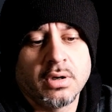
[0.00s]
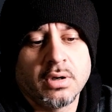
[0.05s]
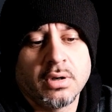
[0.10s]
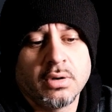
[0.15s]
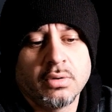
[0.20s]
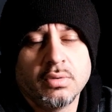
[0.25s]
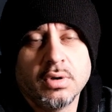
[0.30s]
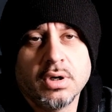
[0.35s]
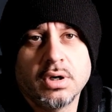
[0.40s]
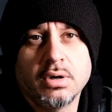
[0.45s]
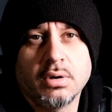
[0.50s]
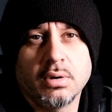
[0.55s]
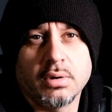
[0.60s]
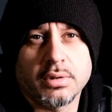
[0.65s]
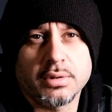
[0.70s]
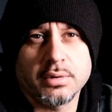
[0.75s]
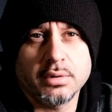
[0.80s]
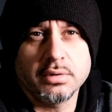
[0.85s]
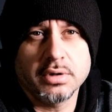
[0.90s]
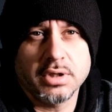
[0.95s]
will go
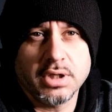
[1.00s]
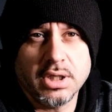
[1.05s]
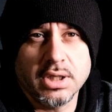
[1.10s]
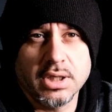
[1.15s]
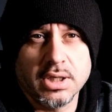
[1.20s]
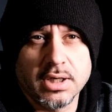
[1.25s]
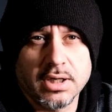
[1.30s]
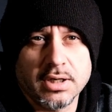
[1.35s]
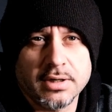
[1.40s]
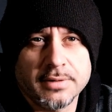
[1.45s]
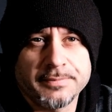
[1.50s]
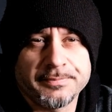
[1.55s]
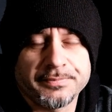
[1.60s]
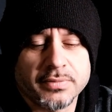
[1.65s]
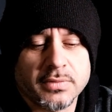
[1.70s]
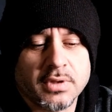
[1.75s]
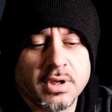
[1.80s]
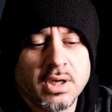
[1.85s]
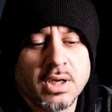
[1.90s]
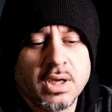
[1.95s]
through here
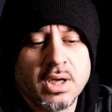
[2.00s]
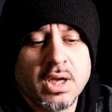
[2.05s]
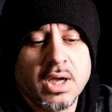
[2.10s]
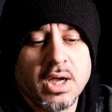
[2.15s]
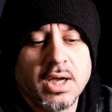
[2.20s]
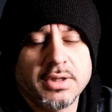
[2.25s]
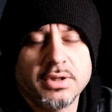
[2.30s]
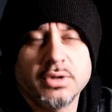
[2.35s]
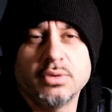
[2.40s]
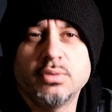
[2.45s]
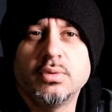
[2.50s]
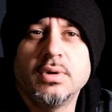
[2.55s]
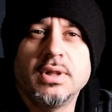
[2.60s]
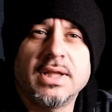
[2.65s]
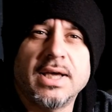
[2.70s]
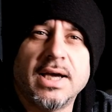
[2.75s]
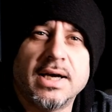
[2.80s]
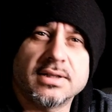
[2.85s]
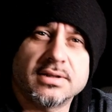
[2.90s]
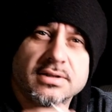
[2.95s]
and you will
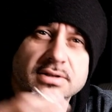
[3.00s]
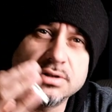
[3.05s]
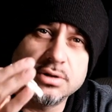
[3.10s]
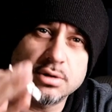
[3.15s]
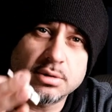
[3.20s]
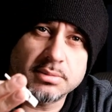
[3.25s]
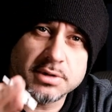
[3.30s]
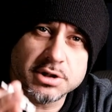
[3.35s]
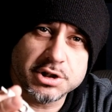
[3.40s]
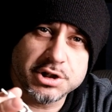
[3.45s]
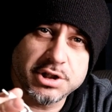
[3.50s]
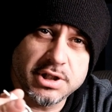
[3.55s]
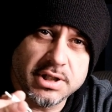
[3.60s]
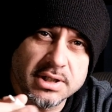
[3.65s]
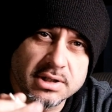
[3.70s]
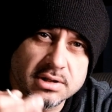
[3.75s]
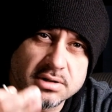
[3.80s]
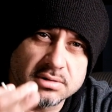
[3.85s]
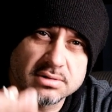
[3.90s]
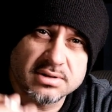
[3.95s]
get your
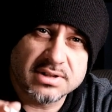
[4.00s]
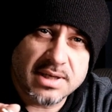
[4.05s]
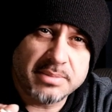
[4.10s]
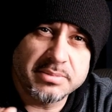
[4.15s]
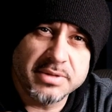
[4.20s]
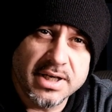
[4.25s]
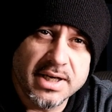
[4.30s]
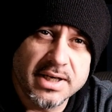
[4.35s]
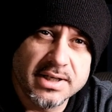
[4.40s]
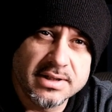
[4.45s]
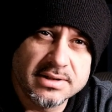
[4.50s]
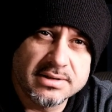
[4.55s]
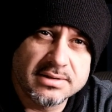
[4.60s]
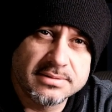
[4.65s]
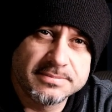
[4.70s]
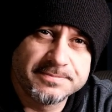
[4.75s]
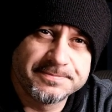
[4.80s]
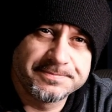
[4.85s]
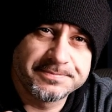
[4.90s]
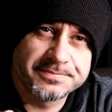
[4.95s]
machine contaminate.
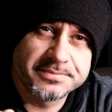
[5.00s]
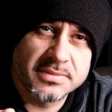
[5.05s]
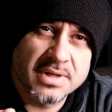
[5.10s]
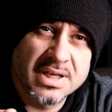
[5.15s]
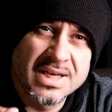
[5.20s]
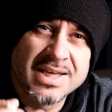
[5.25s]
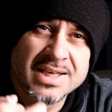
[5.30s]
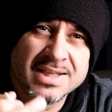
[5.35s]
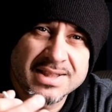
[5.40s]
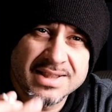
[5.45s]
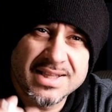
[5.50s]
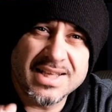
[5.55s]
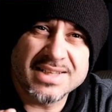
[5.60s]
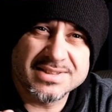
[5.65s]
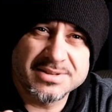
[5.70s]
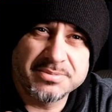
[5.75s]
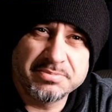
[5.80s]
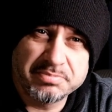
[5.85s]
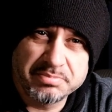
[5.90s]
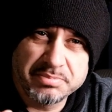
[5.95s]
That's a
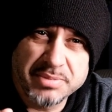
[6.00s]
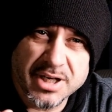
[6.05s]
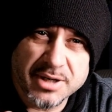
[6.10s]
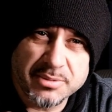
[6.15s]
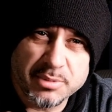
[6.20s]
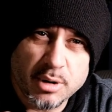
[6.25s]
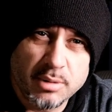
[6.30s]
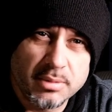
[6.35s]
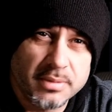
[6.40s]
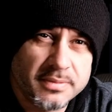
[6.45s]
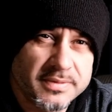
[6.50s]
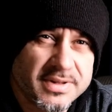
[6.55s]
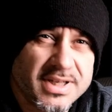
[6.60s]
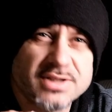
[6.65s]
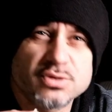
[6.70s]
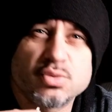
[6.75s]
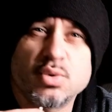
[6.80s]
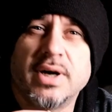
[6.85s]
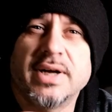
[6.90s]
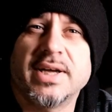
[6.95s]
big problem. That's
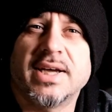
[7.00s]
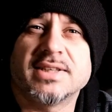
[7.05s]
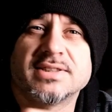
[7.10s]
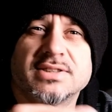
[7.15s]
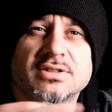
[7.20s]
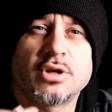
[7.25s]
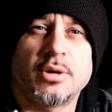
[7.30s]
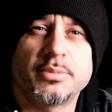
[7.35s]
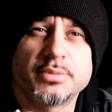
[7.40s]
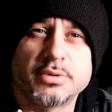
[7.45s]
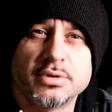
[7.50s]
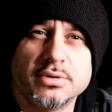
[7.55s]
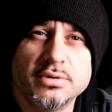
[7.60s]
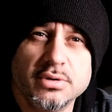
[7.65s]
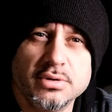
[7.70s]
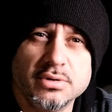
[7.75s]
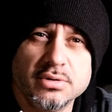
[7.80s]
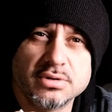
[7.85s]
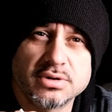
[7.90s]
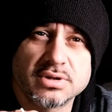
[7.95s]
why I stopped to
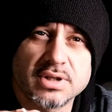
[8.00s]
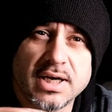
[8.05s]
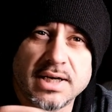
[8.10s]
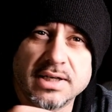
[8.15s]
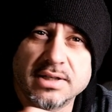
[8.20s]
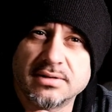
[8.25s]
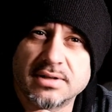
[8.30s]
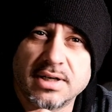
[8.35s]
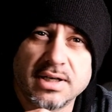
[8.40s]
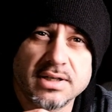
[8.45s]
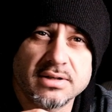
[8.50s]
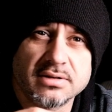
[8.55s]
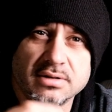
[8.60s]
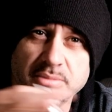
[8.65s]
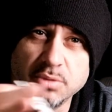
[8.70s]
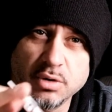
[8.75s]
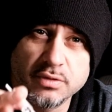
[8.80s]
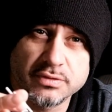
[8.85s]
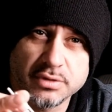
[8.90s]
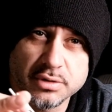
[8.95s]
use, I
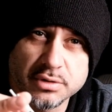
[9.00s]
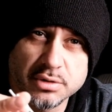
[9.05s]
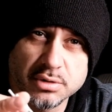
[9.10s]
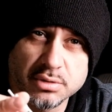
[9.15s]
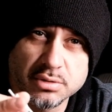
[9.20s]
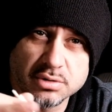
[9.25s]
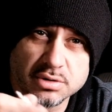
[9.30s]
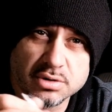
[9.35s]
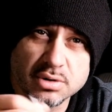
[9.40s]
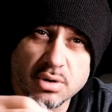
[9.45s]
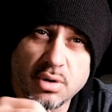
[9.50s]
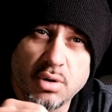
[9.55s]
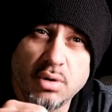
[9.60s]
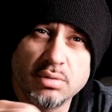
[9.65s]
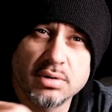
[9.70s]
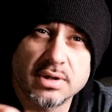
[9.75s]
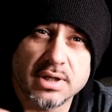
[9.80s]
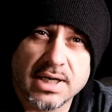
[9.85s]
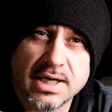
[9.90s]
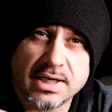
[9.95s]
removed to use all
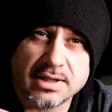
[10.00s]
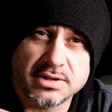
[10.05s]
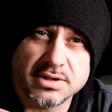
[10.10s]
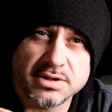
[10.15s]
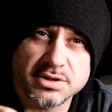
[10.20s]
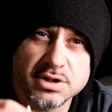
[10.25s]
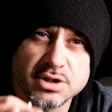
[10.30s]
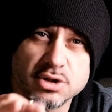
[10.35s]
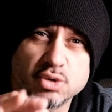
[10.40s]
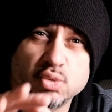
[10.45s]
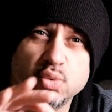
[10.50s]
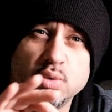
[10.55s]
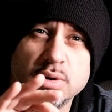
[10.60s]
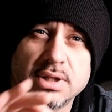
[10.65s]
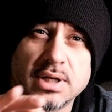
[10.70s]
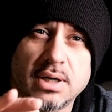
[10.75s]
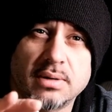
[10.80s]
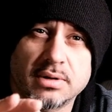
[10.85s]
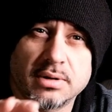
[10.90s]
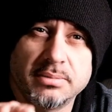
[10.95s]
the cartridges
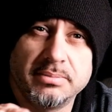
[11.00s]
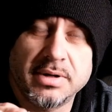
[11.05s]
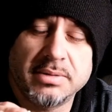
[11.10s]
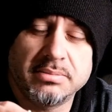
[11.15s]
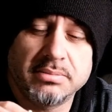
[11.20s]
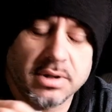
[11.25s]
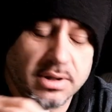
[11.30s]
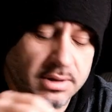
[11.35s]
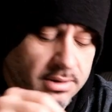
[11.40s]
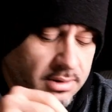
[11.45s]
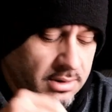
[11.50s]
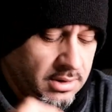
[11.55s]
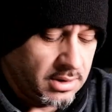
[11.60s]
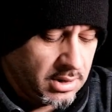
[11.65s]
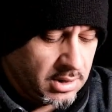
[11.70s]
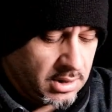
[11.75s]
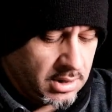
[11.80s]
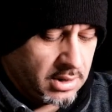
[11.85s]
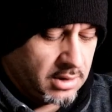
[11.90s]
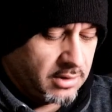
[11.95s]
without the membrane.
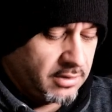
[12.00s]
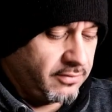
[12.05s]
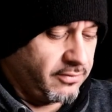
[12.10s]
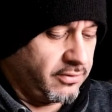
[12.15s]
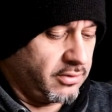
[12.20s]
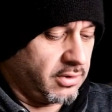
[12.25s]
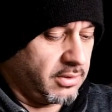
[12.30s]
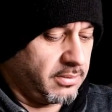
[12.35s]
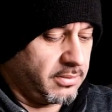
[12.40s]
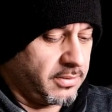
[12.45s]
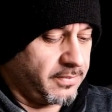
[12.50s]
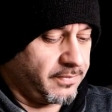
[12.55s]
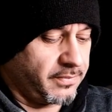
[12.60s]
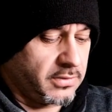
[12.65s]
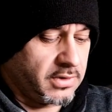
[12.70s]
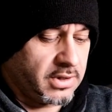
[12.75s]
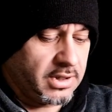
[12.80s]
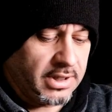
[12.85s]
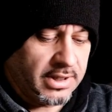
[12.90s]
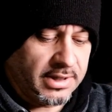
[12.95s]
For
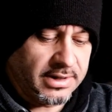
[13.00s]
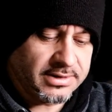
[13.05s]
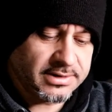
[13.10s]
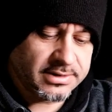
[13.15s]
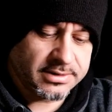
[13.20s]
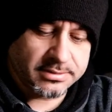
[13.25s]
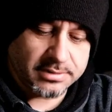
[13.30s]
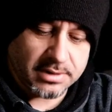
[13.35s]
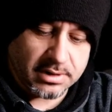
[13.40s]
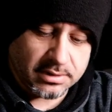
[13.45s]
this,